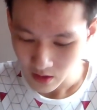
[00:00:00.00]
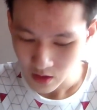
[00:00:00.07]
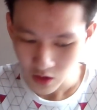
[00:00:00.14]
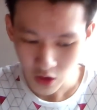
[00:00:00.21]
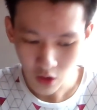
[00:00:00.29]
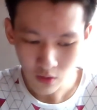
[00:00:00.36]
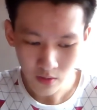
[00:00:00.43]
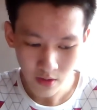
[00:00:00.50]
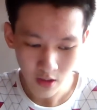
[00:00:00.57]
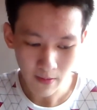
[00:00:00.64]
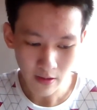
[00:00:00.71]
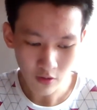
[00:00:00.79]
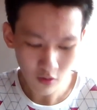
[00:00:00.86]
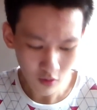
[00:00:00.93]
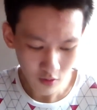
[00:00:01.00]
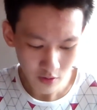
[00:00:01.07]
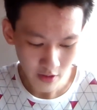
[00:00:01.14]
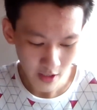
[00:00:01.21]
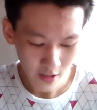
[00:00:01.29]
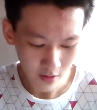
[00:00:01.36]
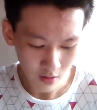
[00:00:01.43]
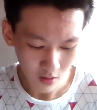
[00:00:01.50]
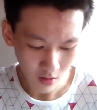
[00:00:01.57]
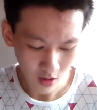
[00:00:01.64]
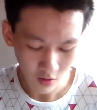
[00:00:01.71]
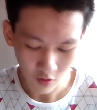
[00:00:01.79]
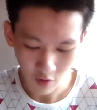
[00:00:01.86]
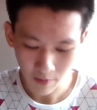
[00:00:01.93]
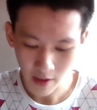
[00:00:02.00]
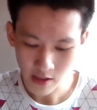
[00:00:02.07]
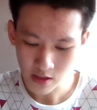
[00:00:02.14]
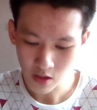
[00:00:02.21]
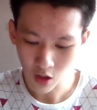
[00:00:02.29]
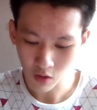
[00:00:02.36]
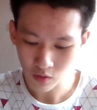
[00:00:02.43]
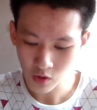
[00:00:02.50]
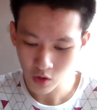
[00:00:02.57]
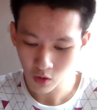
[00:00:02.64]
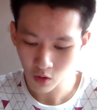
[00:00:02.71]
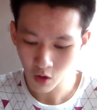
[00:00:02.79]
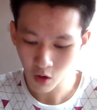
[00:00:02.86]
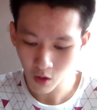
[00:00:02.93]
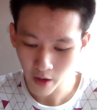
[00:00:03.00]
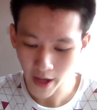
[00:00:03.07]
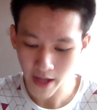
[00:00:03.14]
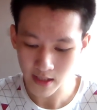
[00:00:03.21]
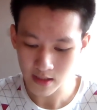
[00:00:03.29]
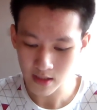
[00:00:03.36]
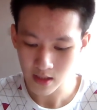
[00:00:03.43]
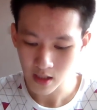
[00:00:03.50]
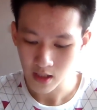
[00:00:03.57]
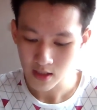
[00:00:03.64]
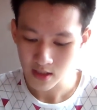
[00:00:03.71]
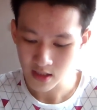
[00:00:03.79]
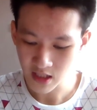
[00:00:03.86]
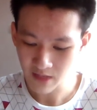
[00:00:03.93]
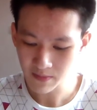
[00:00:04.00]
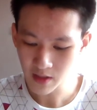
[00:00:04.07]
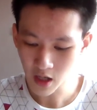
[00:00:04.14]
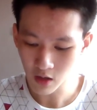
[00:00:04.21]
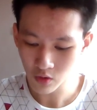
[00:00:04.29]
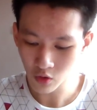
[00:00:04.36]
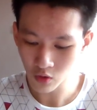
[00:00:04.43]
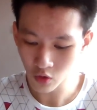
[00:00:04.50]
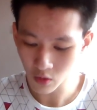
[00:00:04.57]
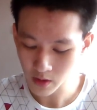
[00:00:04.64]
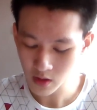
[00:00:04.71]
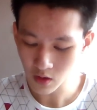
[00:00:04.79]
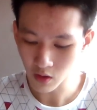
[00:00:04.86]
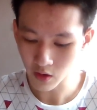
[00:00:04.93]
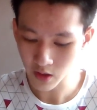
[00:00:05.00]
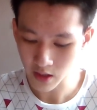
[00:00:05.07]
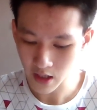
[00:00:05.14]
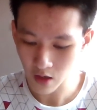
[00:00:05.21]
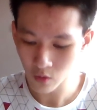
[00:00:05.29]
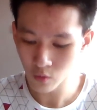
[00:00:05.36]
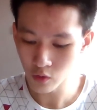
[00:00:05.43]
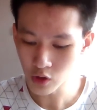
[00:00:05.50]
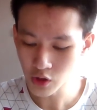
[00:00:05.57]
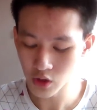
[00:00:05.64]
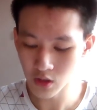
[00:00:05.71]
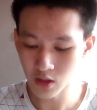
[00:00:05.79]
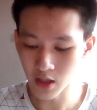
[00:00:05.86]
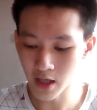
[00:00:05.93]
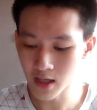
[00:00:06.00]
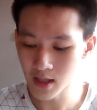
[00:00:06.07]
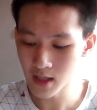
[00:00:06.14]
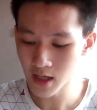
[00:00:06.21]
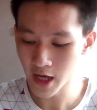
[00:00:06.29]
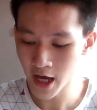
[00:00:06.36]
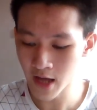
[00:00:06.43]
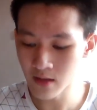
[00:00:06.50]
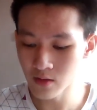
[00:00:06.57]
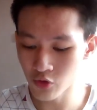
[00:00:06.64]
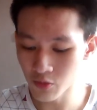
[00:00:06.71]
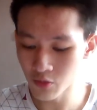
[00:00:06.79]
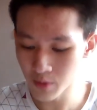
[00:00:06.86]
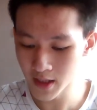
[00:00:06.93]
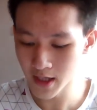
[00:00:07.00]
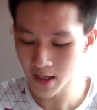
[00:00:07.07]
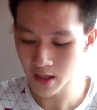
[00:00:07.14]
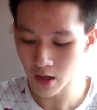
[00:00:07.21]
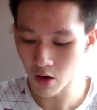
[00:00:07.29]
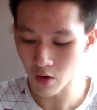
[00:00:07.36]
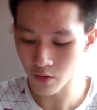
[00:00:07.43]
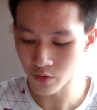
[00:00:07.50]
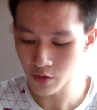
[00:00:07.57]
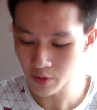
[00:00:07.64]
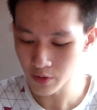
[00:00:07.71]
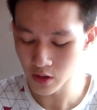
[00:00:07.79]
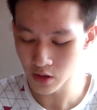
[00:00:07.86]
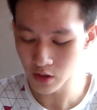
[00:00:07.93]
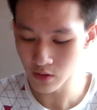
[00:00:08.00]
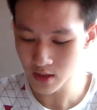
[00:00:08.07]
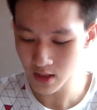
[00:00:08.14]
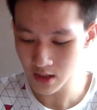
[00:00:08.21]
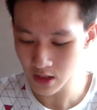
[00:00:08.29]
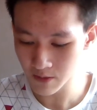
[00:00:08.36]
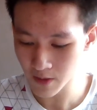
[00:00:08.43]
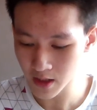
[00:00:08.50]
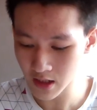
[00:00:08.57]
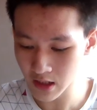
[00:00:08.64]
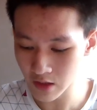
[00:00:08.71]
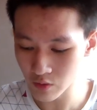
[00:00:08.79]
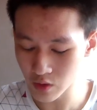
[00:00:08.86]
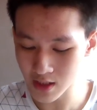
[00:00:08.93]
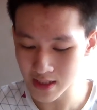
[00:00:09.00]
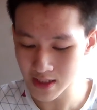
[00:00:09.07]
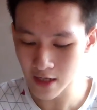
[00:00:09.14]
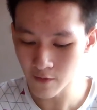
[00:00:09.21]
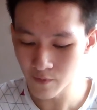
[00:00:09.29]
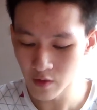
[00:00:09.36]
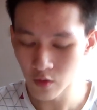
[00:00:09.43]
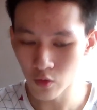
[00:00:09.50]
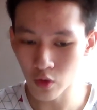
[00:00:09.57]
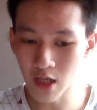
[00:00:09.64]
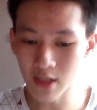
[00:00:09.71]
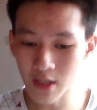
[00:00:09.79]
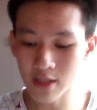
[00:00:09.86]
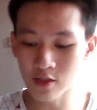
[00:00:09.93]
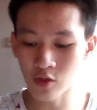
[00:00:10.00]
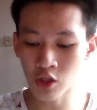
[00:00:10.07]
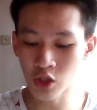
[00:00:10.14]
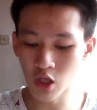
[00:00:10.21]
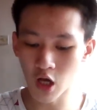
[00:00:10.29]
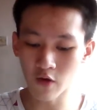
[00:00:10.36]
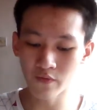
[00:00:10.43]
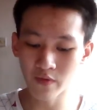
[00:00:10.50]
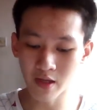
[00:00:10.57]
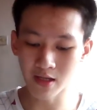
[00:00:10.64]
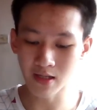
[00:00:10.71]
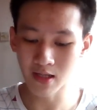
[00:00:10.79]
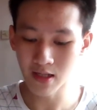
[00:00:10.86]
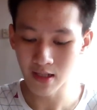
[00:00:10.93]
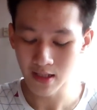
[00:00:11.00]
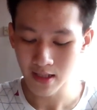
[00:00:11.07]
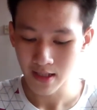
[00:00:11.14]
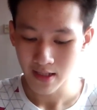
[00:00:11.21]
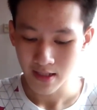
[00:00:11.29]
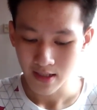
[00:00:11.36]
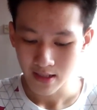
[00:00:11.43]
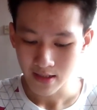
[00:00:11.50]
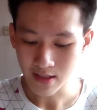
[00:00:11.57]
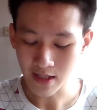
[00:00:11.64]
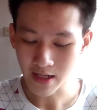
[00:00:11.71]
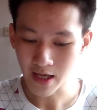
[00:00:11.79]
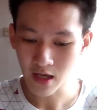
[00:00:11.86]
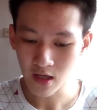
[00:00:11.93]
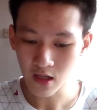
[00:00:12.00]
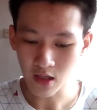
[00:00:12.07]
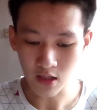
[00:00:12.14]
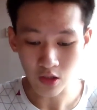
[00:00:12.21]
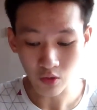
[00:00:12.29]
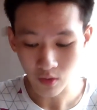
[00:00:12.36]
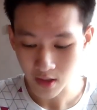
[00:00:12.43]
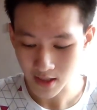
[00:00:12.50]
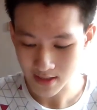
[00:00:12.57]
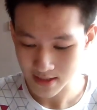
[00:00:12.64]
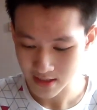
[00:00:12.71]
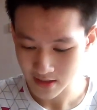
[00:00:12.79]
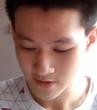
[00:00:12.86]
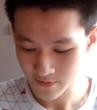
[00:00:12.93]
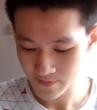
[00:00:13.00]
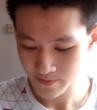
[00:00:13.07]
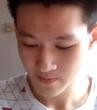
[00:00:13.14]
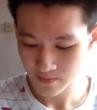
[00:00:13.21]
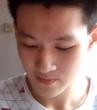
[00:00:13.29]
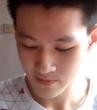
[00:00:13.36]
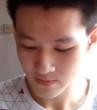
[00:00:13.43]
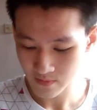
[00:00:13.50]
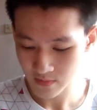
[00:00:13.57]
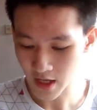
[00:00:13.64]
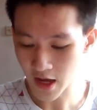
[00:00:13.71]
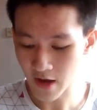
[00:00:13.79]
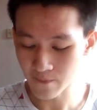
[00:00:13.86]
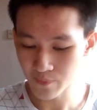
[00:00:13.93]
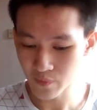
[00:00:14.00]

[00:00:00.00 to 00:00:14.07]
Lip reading: So the mitochondria and chloroplast also called as semi-autonomous organelle, which they can duplicate or reproduce independently within the cell without instruction of the DNA in the nucleus. Yeah.